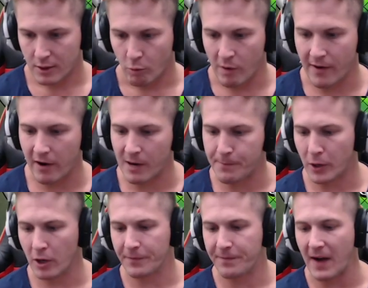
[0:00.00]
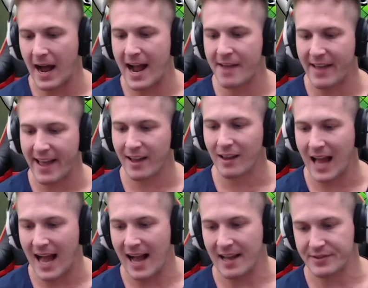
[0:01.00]
We've already pulled five
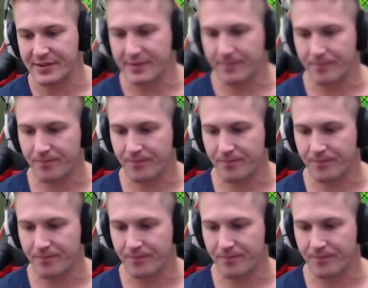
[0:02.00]
LRs.